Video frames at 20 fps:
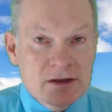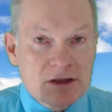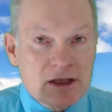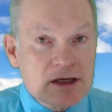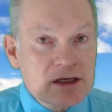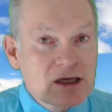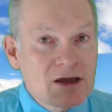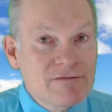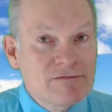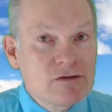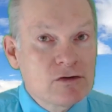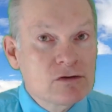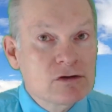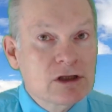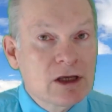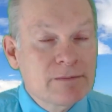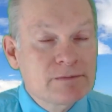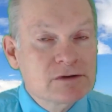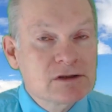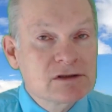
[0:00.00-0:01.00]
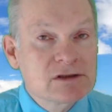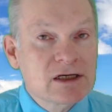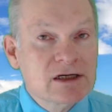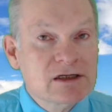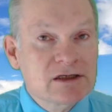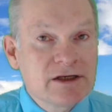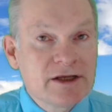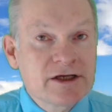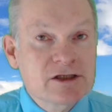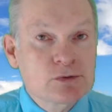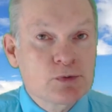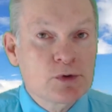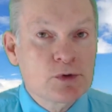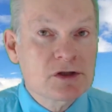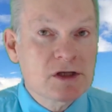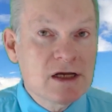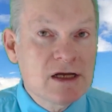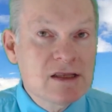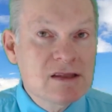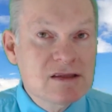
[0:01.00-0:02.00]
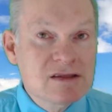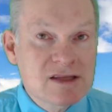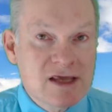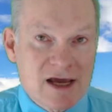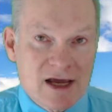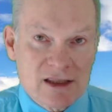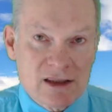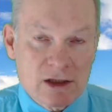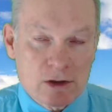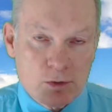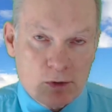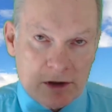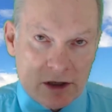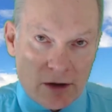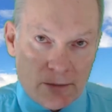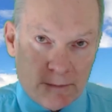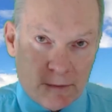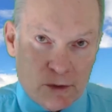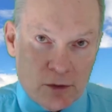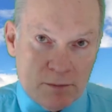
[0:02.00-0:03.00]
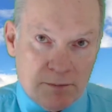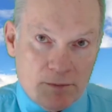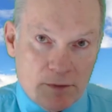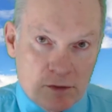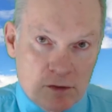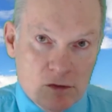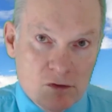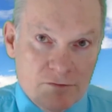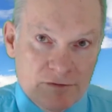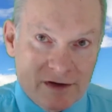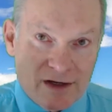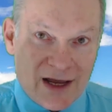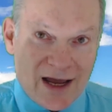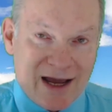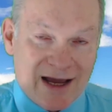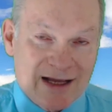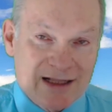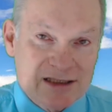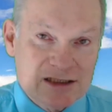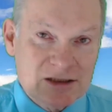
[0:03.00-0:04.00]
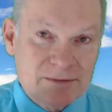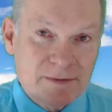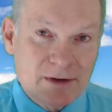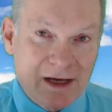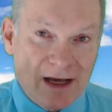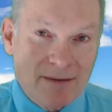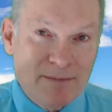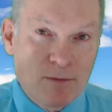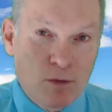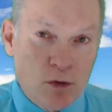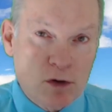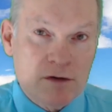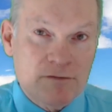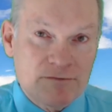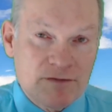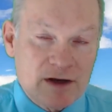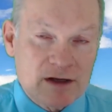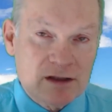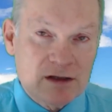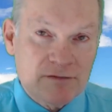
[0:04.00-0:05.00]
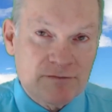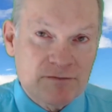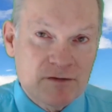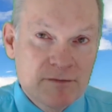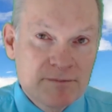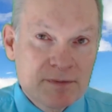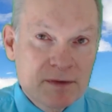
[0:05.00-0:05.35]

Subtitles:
they give you tips and techniques within that will help you improve, enhance, and become more effective